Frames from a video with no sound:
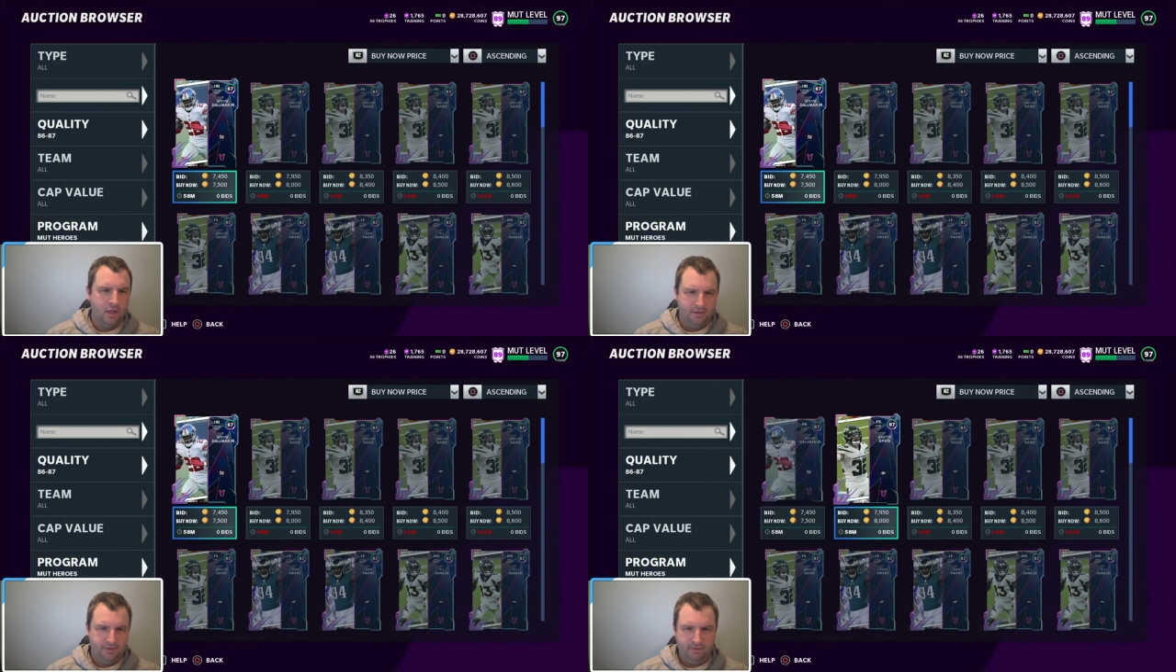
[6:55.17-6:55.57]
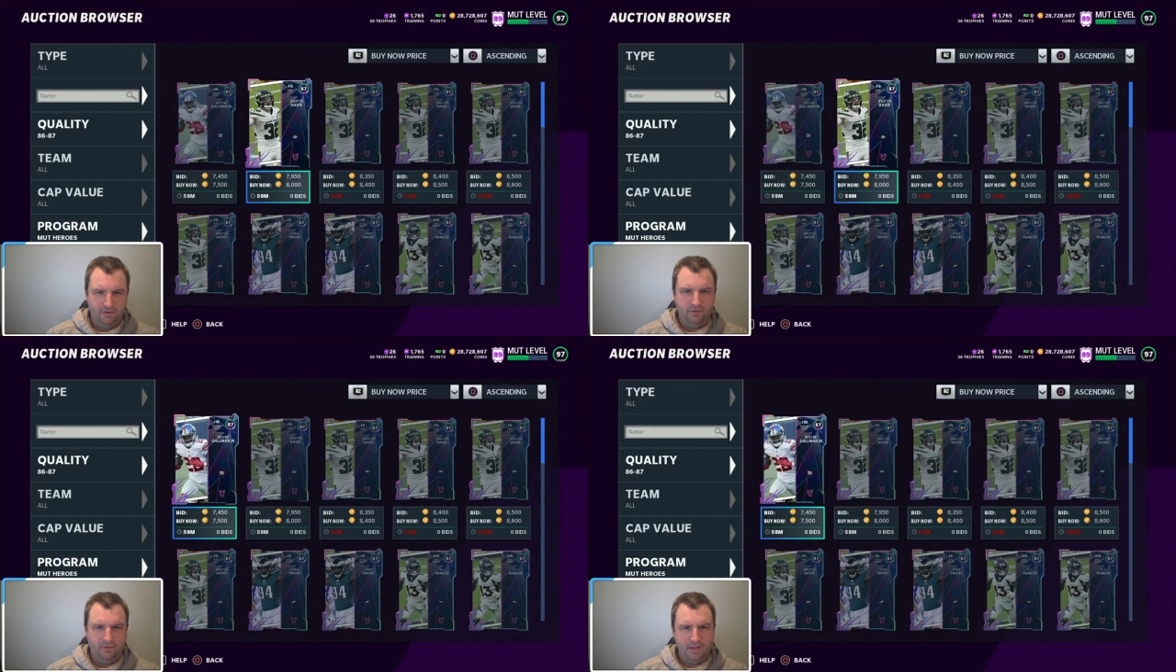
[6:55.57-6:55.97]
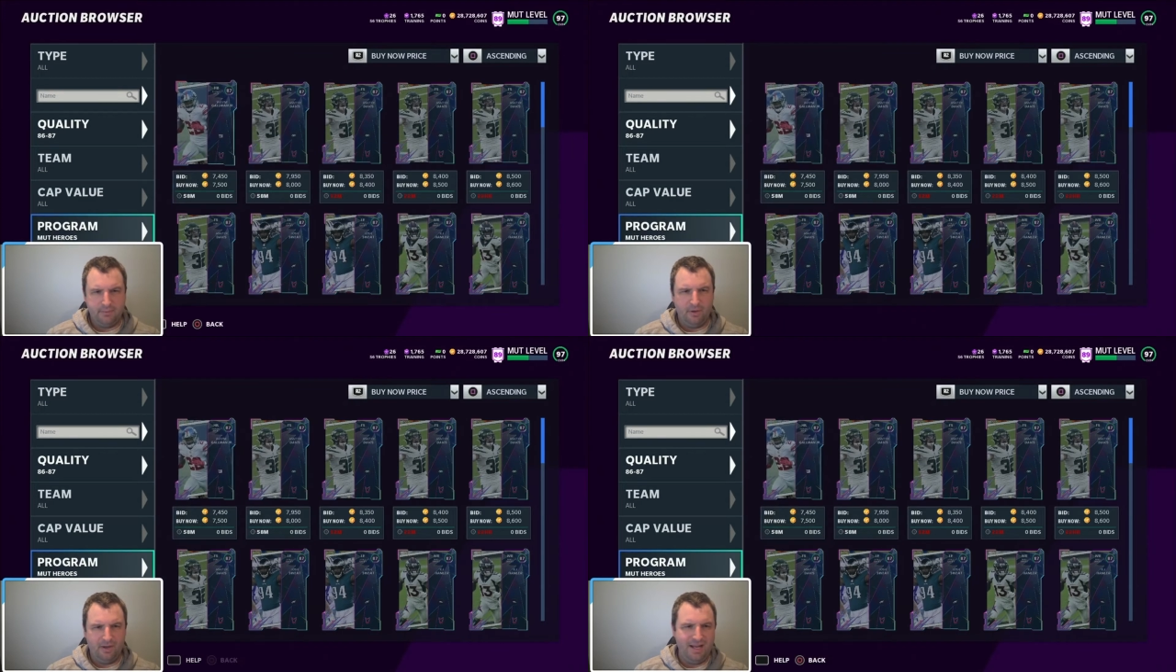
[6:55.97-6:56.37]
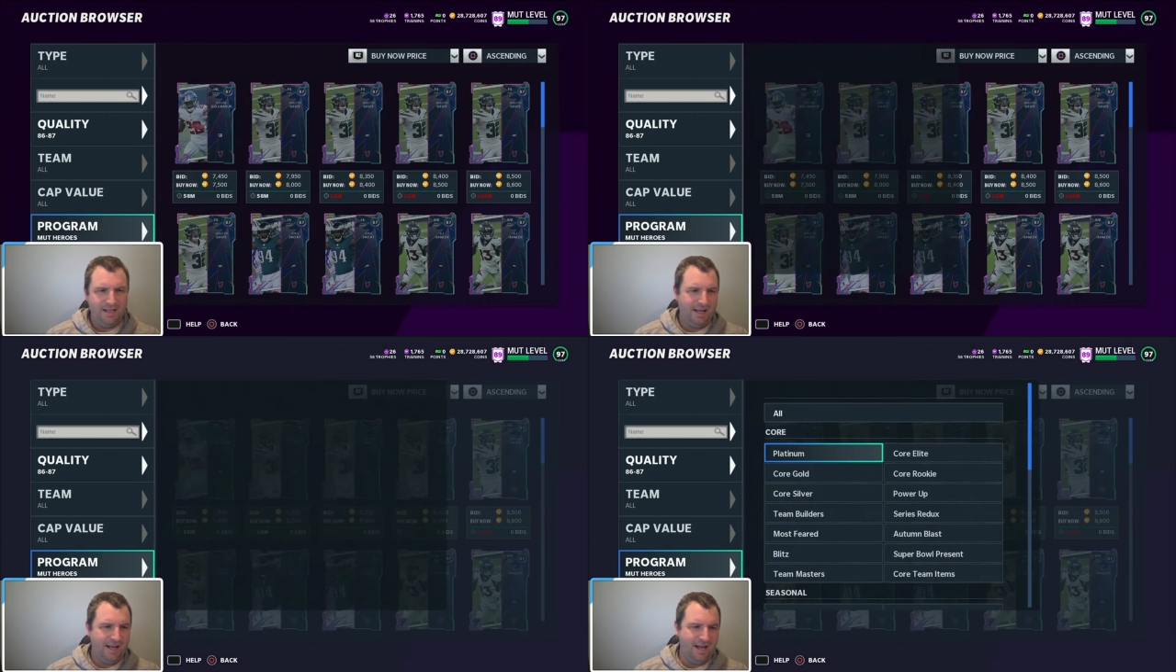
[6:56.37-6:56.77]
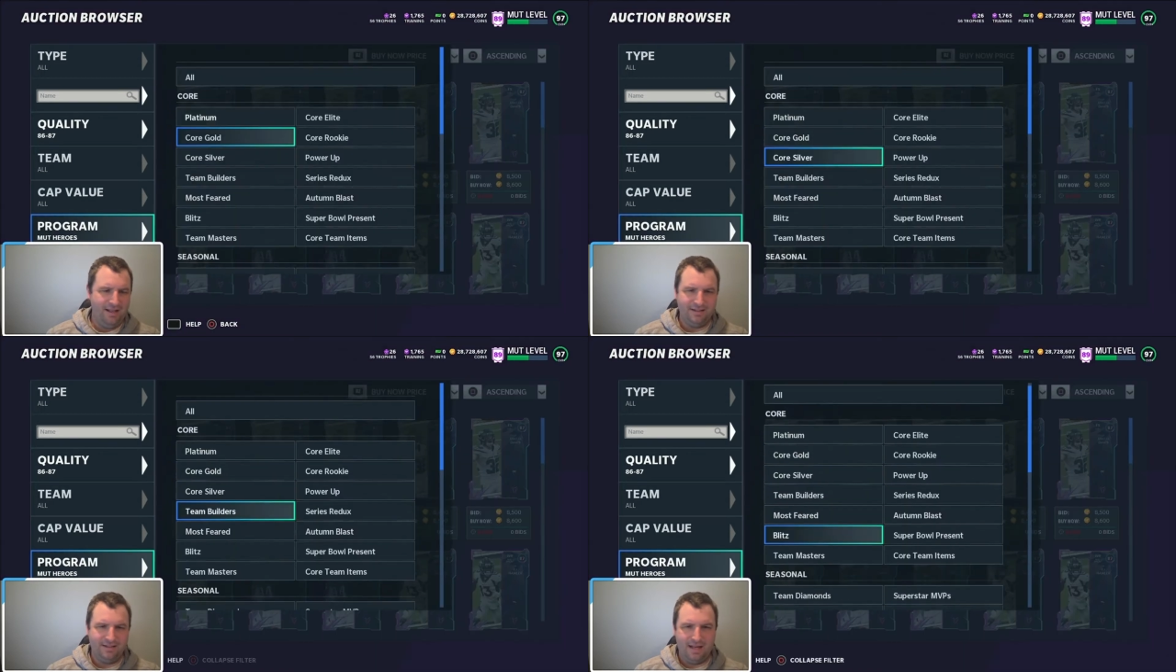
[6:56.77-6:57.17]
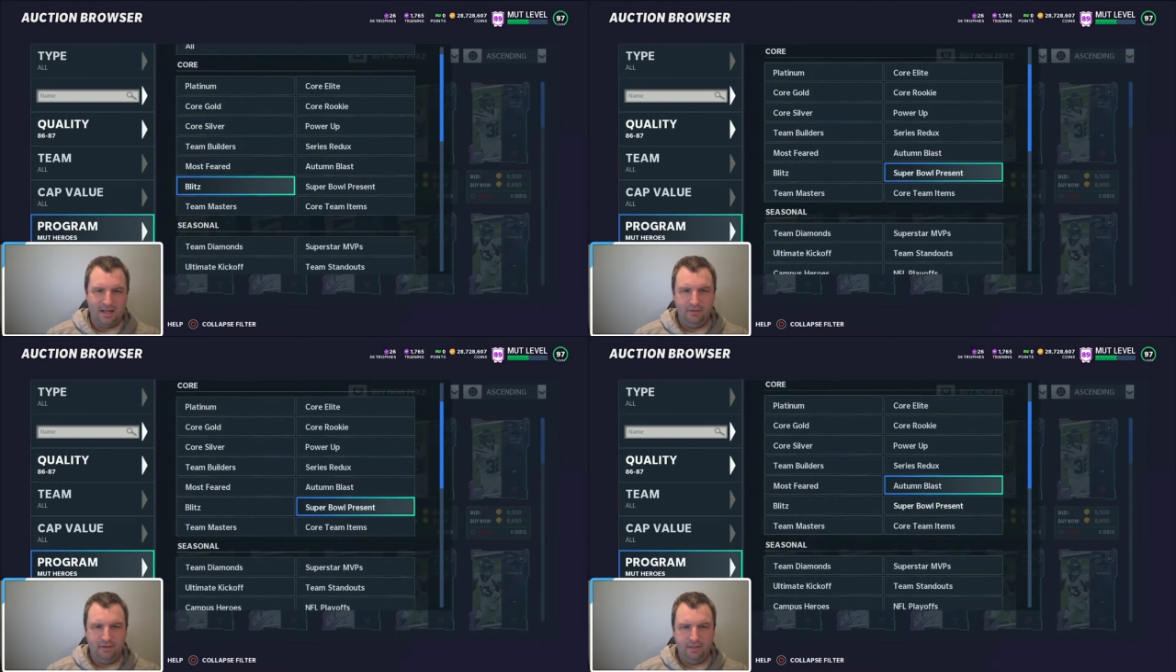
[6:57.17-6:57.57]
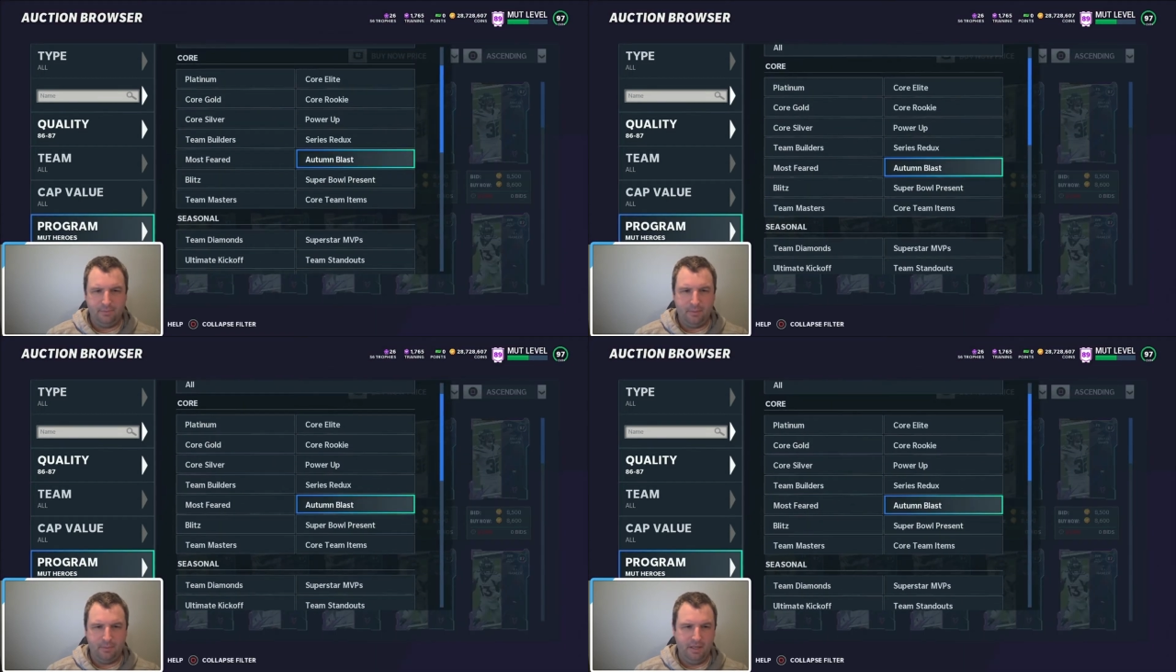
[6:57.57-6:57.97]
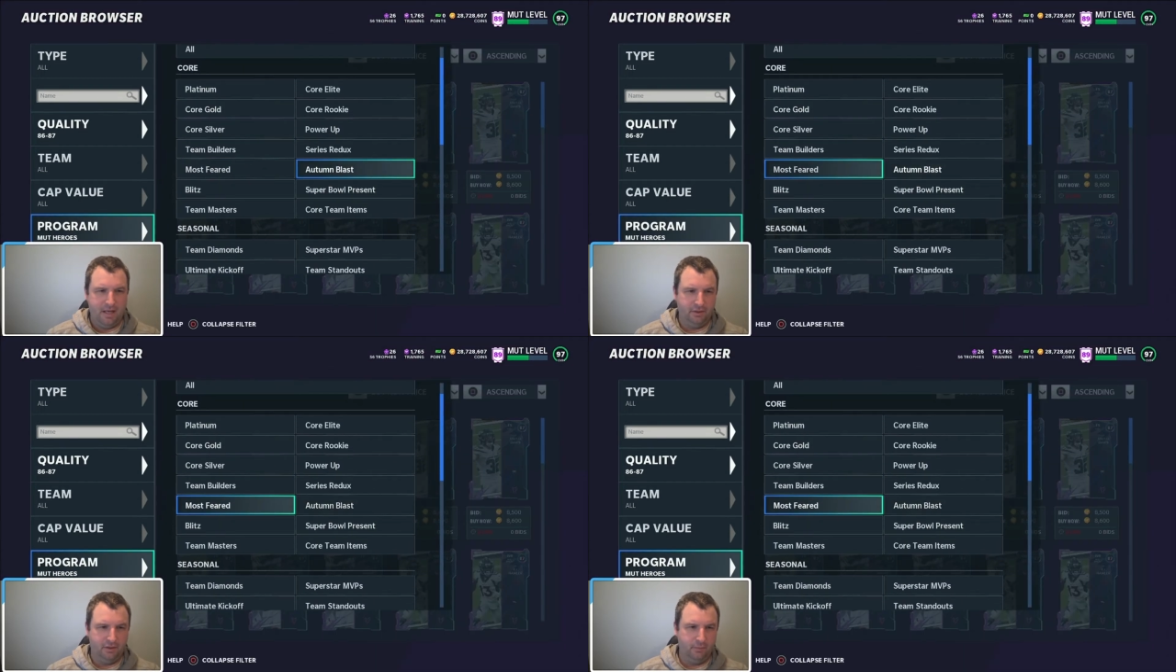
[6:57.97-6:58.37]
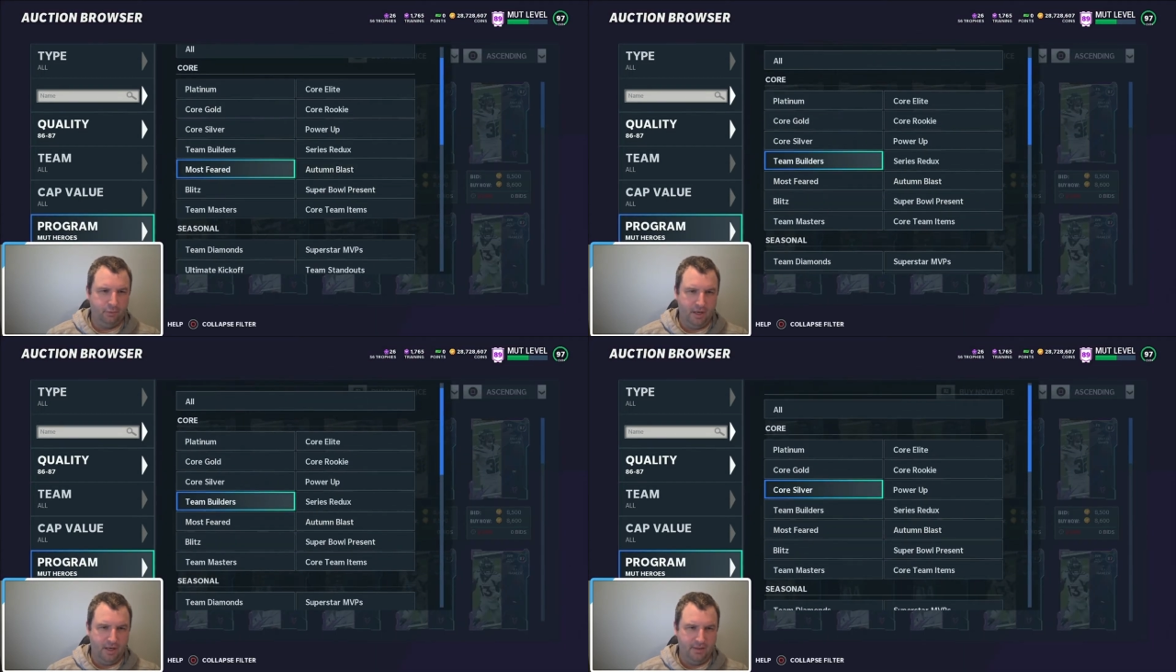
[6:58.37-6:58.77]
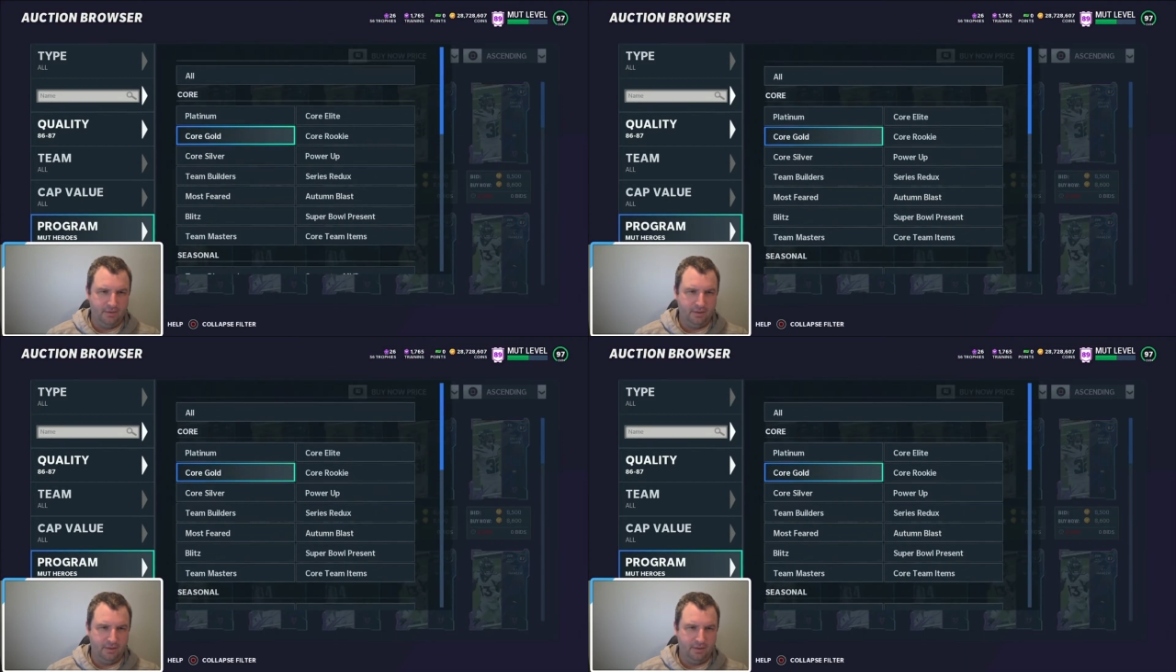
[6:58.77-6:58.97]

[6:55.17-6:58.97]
70, that's about 8K. That's probably not a good price.